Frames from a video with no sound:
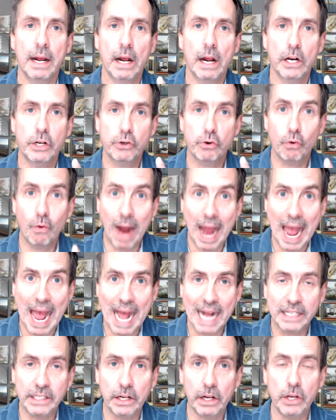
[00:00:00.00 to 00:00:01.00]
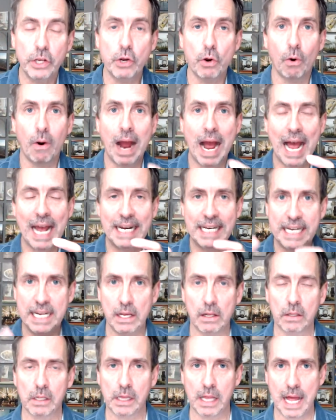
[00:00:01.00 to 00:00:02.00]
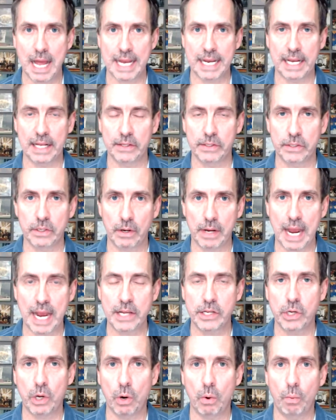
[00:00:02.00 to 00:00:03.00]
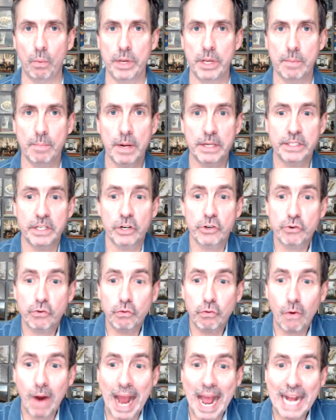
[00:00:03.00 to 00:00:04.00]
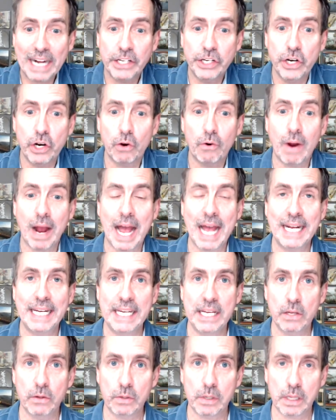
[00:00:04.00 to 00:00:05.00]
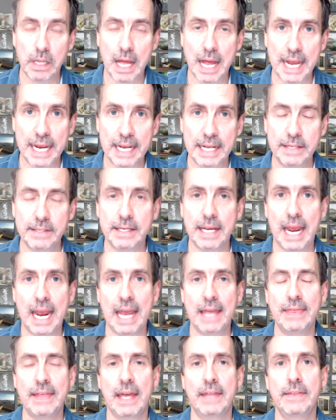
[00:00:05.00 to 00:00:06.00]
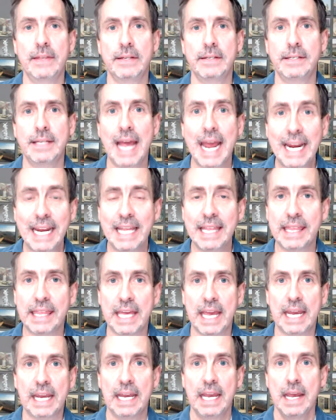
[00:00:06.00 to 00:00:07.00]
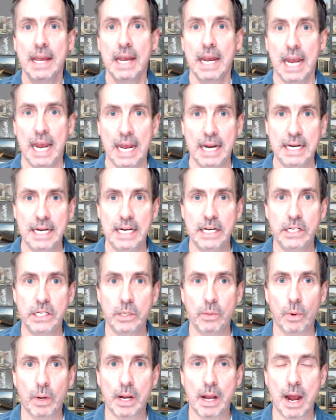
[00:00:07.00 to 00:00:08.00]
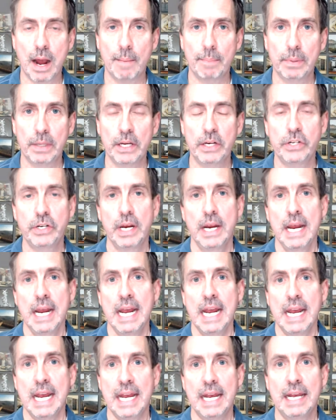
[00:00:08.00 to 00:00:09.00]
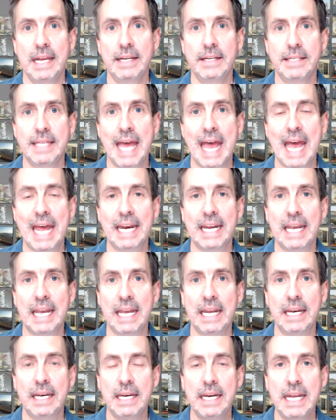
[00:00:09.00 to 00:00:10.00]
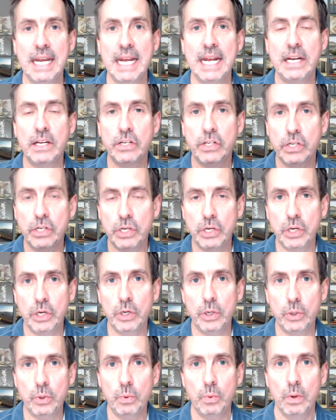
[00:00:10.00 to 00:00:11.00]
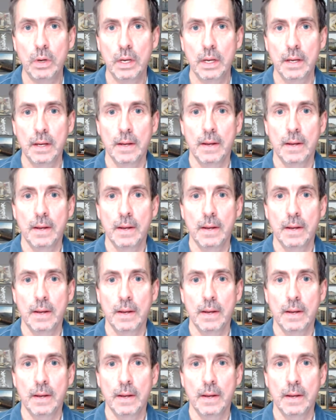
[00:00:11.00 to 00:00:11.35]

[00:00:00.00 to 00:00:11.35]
attract your ideal clients. Okay, so you must attract your ideal clients. And then the second thing it needs to accomplish is that it needs to